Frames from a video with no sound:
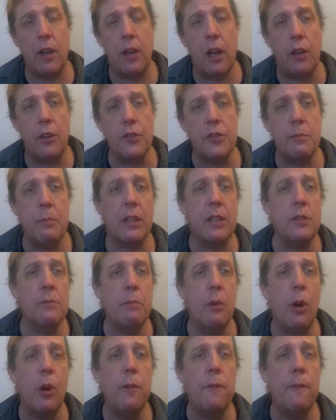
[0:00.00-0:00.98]
else because
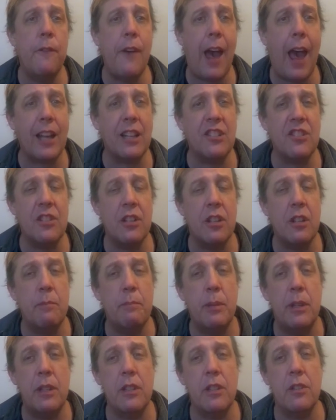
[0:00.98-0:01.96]
both facts and
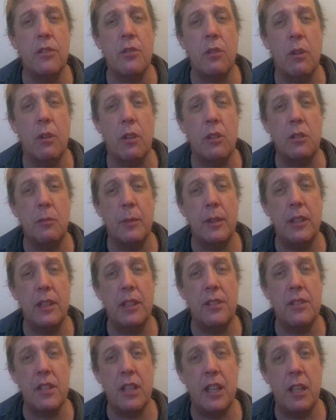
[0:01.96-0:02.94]
opinions are ultimately
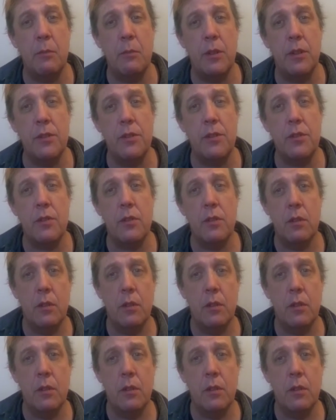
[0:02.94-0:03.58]
statements.